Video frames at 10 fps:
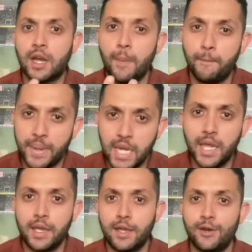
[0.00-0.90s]

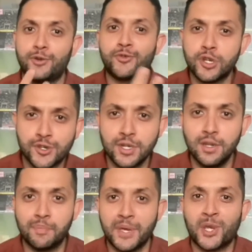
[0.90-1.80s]
compelling,
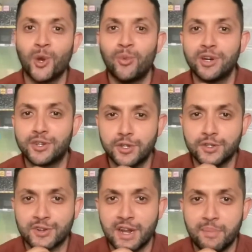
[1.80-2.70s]
attritional, pick your word to
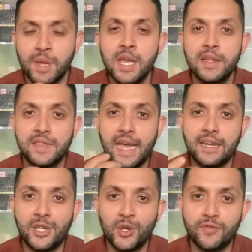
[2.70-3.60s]
describe
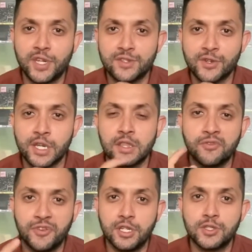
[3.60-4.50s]
that day of Test cricket, the
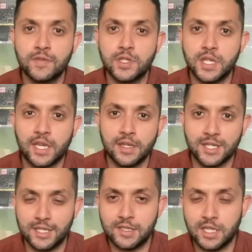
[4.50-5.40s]
first of the second
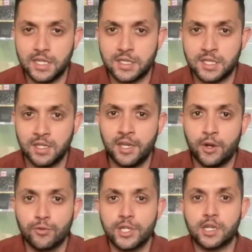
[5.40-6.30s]
Test at uh, the
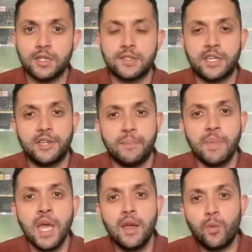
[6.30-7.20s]
Arun Jaitley Stadium.
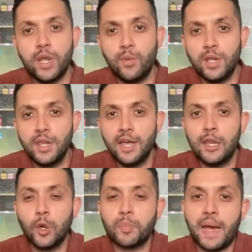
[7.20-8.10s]
We will uh,
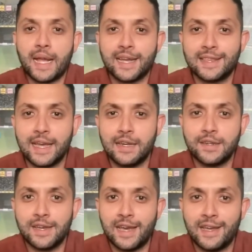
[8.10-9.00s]
look back at that
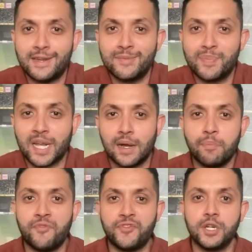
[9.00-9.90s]
and pick
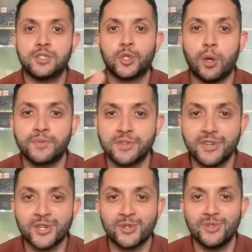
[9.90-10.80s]
up first
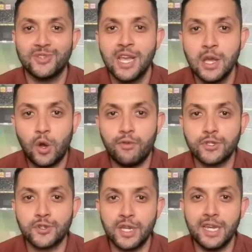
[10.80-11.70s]
observations of
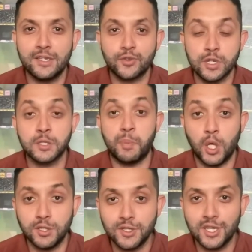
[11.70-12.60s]
Australia's
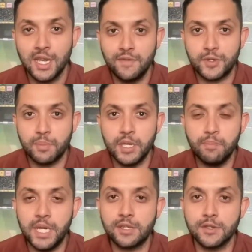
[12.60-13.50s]
response to being
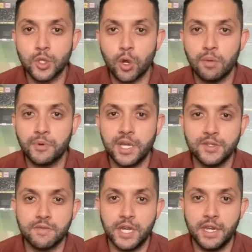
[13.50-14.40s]
beaten so
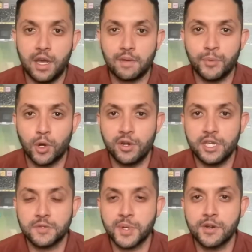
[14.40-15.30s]
comprehensively in Nagpur on
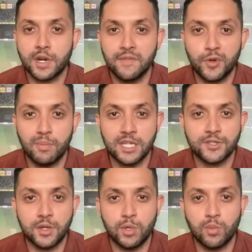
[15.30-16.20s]
ESPN for
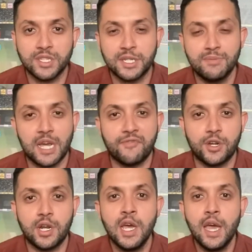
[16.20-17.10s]
Match Matchday with Wasim
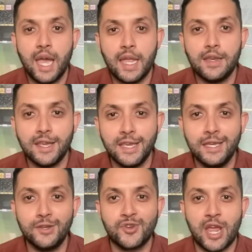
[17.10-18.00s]
Jaffer and
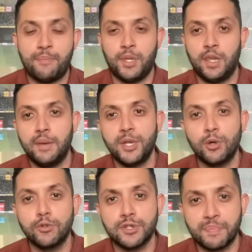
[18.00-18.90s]
Ian Chappell. Let me
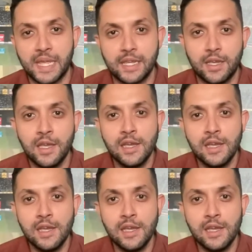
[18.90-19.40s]
go to Chappelli